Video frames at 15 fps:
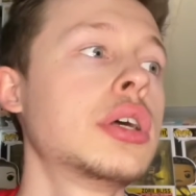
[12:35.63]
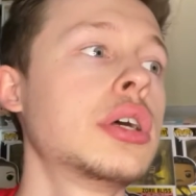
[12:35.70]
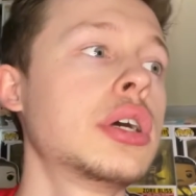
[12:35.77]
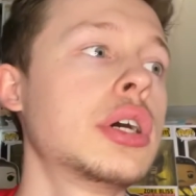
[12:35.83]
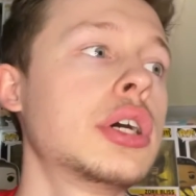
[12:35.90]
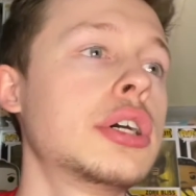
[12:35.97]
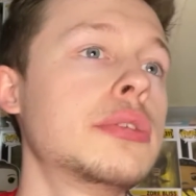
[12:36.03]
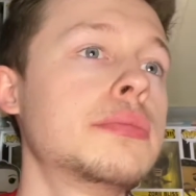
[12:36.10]

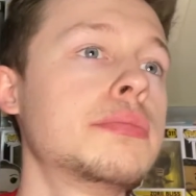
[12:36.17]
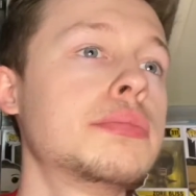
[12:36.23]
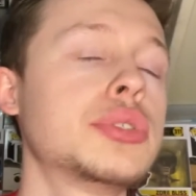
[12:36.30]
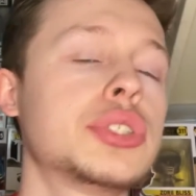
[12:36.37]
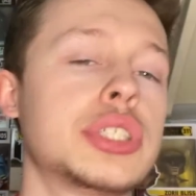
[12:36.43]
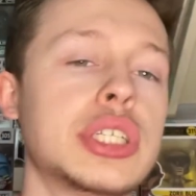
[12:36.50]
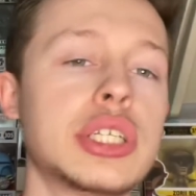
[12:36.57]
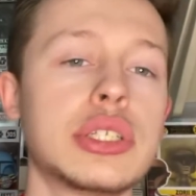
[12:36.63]
But
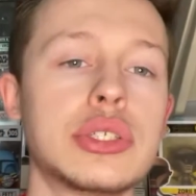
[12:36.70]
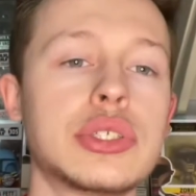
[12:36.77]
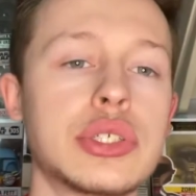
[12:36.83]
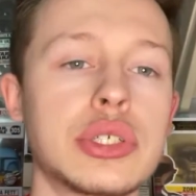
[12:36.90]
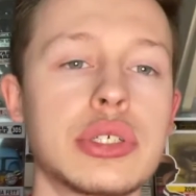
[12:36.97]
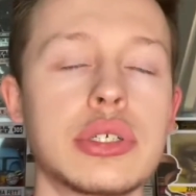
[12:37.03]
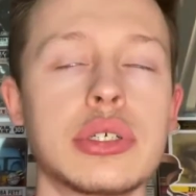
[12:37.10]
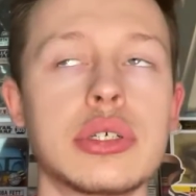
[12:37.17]
she needed
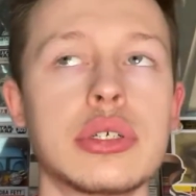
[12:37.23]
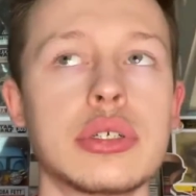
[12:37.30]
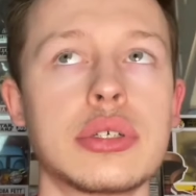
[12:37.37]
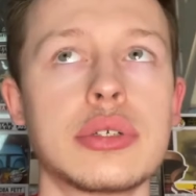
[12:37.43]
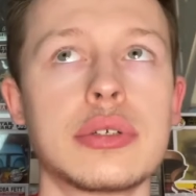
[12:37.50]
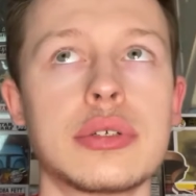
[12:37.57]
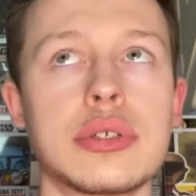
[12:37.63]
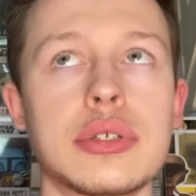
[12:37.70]
to,
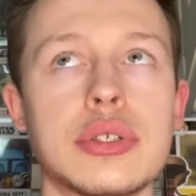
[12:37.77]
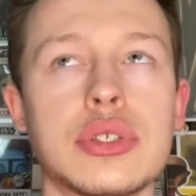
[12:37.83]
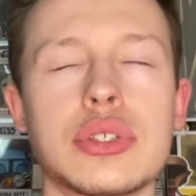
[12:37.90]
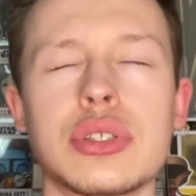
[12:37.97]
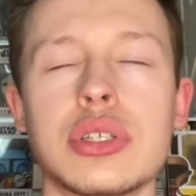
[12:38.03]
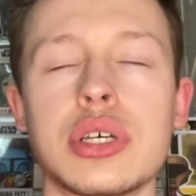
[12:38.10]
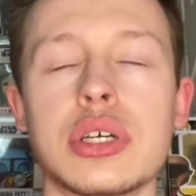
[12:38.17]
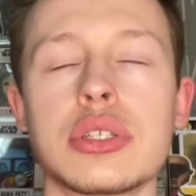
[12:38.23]

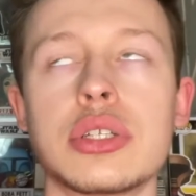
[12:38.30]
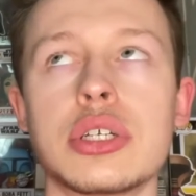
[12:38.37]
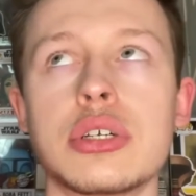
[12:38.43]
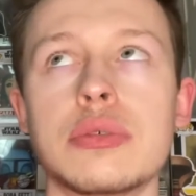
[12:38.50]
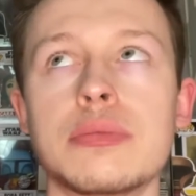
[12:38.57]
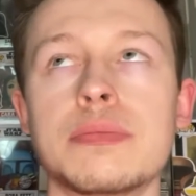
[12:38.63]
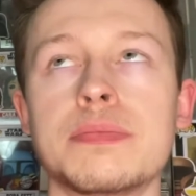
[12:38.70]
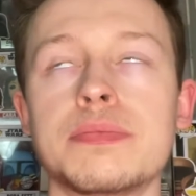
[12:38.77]
I don't know,
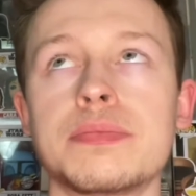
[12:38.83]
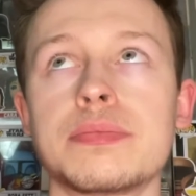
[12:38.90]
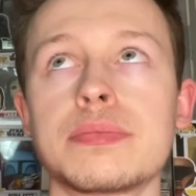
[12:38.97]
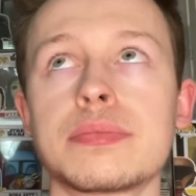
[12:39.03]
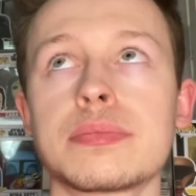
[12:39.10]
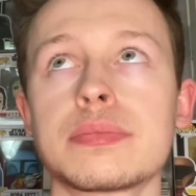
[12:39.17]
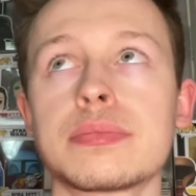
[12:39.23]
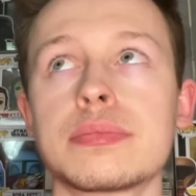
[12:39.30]

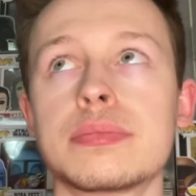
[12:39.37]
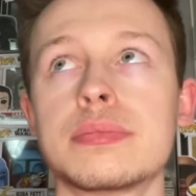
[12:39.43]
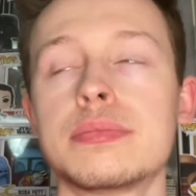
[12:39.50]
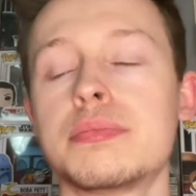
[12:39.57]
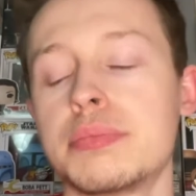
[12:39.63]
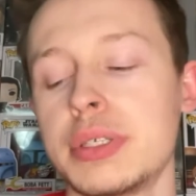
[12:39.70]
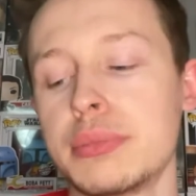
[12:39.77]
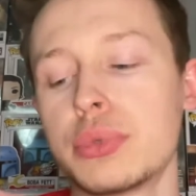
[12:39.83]

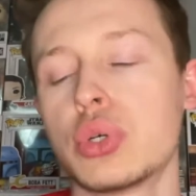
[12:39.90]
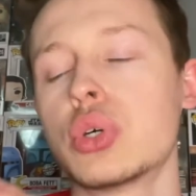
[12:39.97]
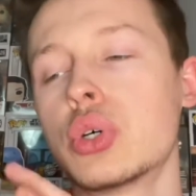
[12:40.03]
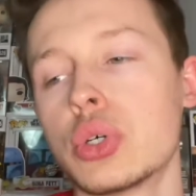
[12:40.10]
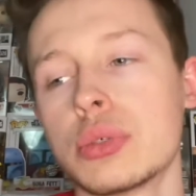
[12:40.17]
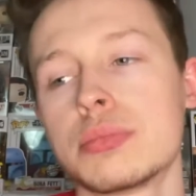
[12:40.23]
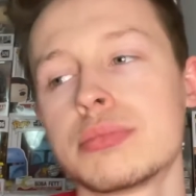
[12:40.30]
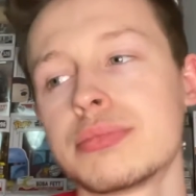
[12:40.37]
be
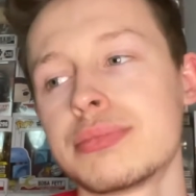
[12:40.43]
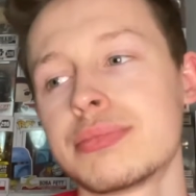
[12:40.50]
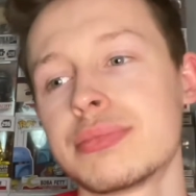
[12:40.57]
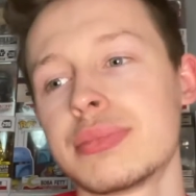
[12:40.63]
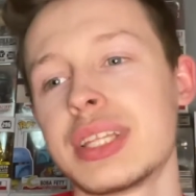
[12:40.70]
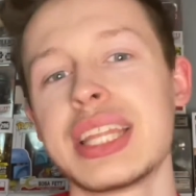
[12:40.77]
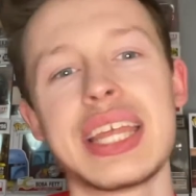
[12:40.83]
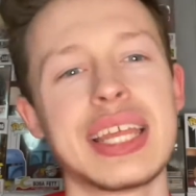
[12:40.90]
more
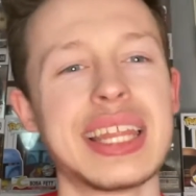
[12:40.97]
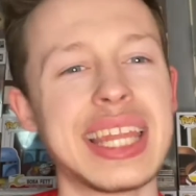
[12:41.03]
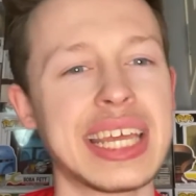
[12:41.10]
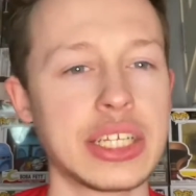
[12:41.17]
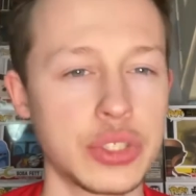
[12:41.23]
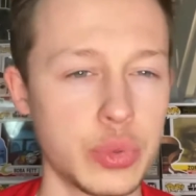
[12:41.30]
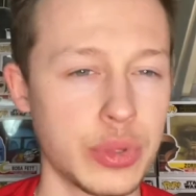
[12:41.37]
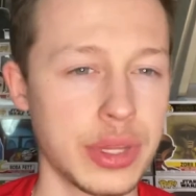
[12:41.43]

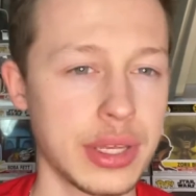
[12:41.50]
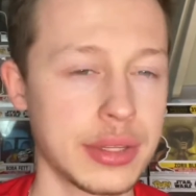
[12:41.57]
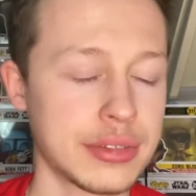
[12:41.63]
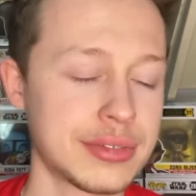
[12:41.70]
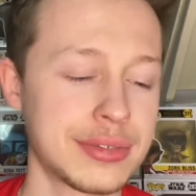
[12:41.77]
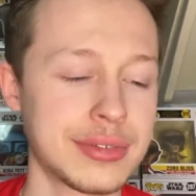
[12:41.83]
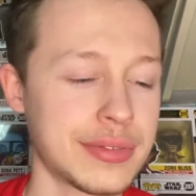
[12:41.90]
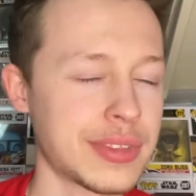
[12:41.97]
linked with it,
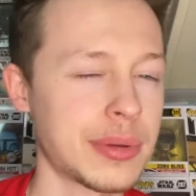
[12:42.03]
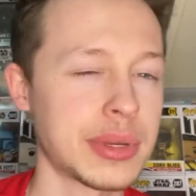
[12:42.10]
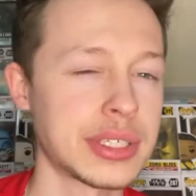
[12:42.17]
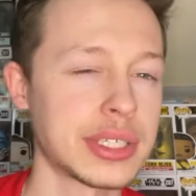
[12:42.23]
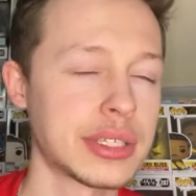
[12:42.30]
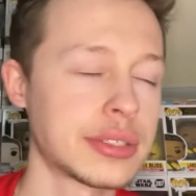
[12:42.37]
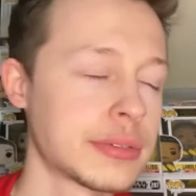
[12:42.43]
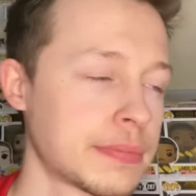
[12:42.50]
if that makes
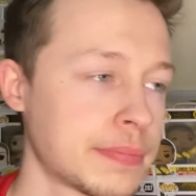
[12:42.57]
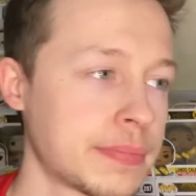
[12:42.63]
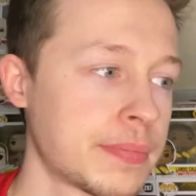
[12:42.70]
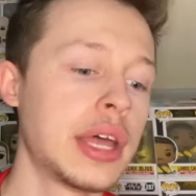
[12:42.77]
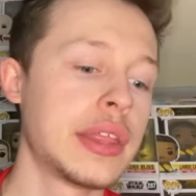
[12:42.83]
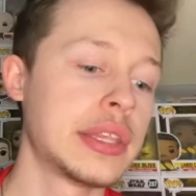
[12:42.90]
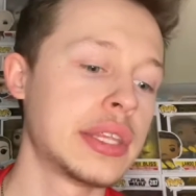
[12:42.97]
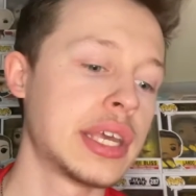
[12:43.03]
sense.
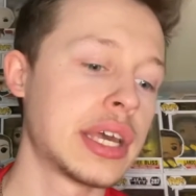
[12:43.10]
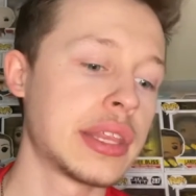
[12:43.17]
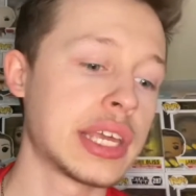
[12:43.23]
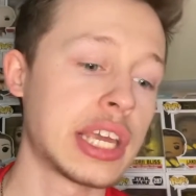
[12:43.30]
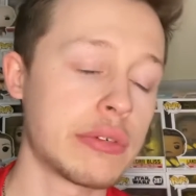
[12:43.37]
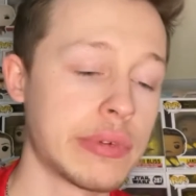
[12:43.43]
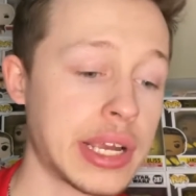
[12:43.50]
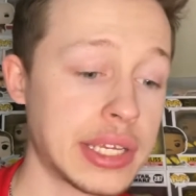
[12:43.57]
And then, yeah, they
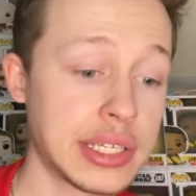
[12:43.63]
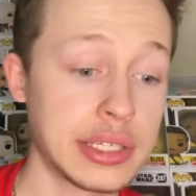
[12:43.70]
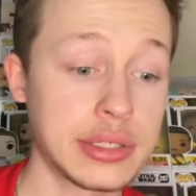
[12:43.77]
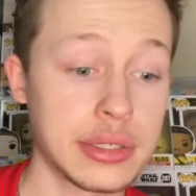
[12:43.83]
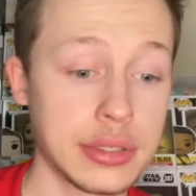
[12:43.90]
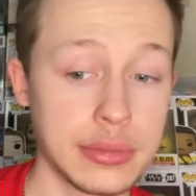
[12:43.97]
get raided